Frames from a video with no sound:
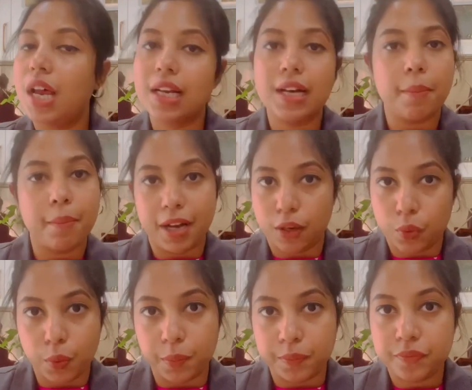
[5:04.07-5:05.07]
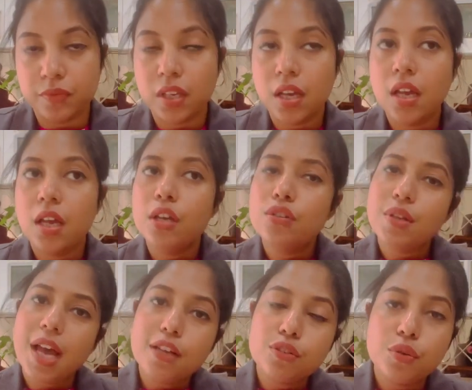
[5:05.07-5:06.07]
I'll come back home. So
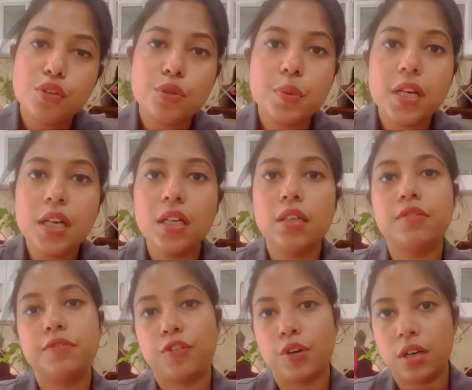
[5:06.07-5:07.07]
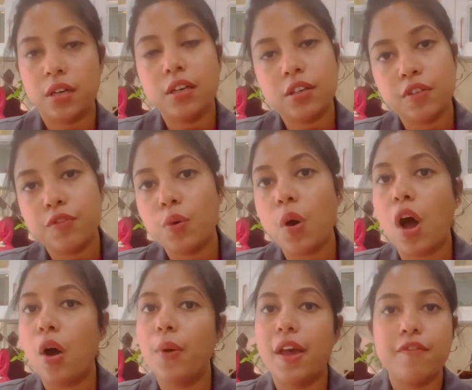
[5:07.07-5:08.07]
as usual, for an interview,
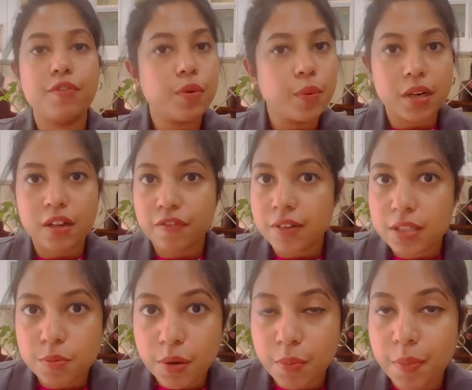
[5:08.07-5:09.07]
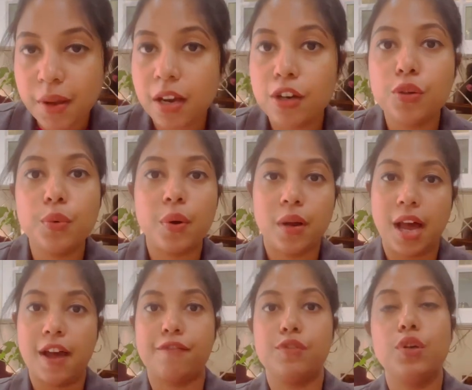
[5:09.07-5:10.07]
how every one of us prepare, you
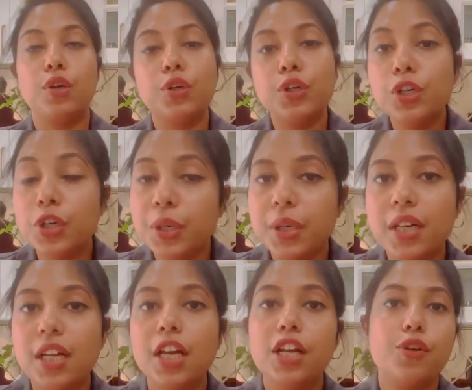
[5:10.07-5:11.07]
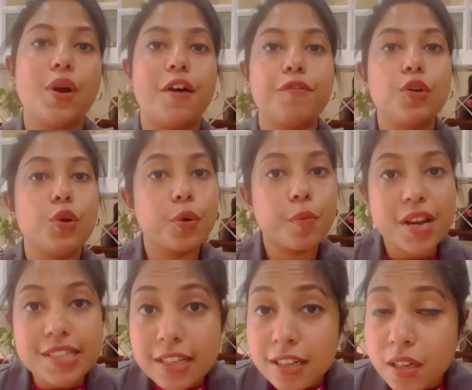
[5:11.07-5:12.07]
have to look good, you have to look
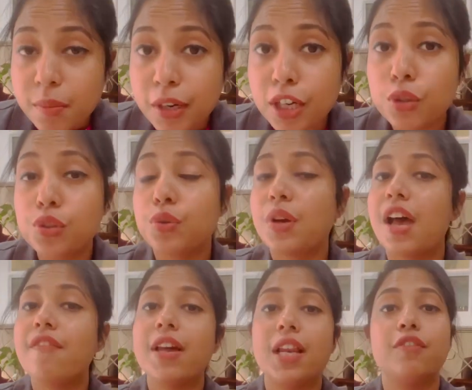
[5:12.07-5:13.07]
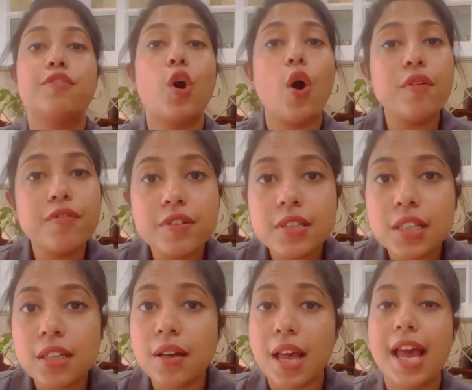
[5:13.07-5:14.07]
presentable, you should have enough
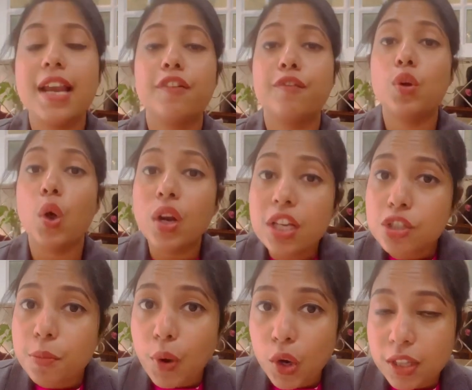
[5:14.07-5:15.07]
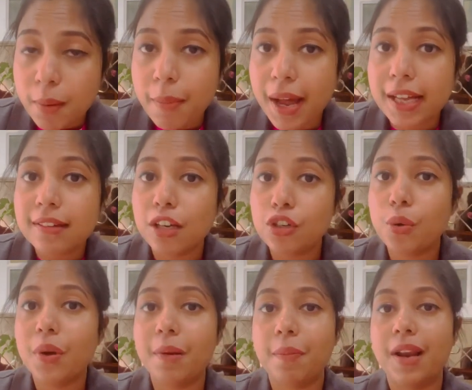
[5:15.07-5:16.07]
confidence, enough knowledge about the bank that you
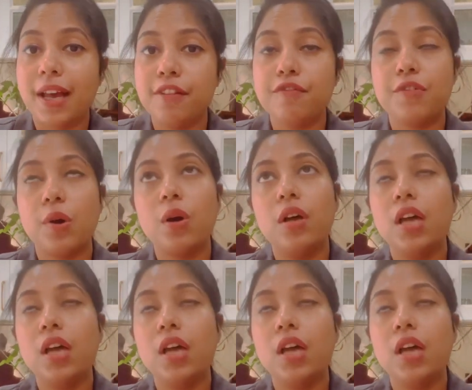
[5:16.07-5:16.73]
are applying for.